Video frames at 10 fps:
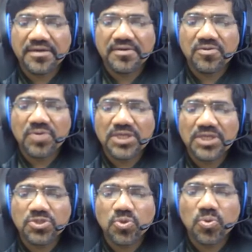
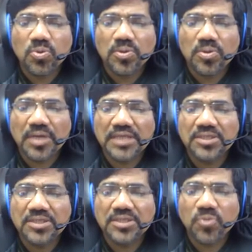UNESCO has
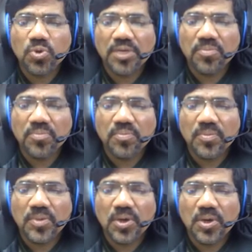a program
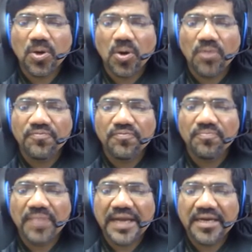of
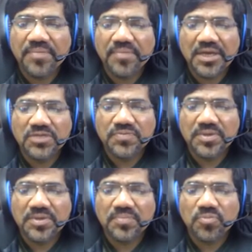man and
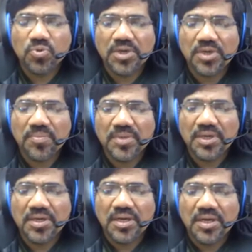biosphere program.
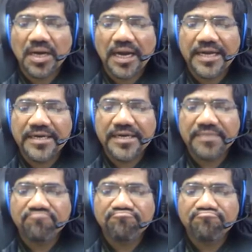And
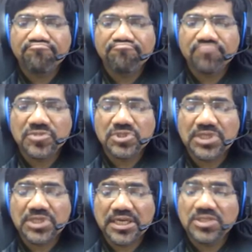so
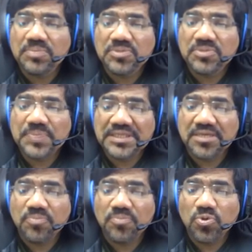there are some special
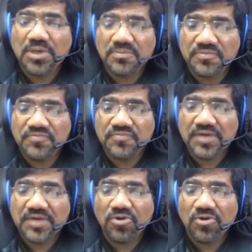programs which we
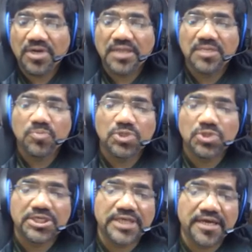have launched, like the
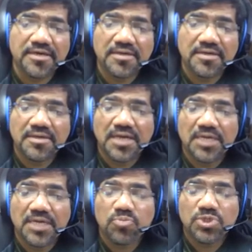Project Tiger
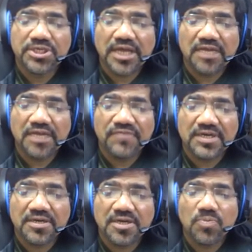and Project Elephant.
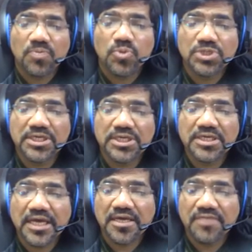Now, Project
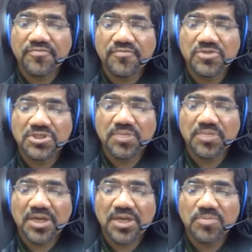Tiger, if you see, the
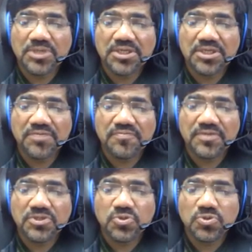main objective
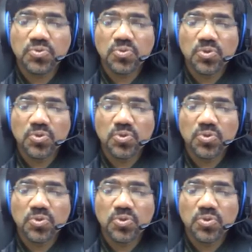is to